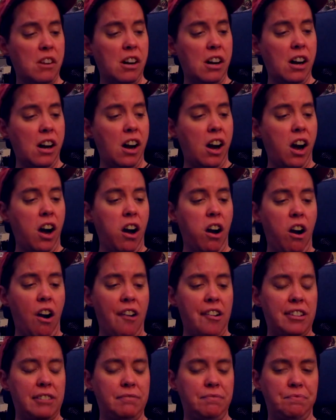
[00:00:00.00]

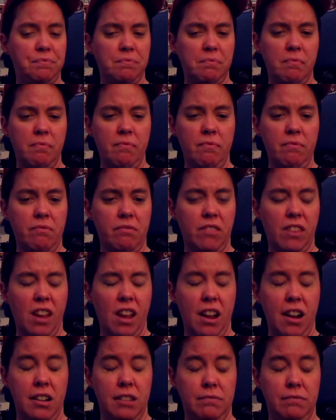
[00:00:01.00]
[no speech]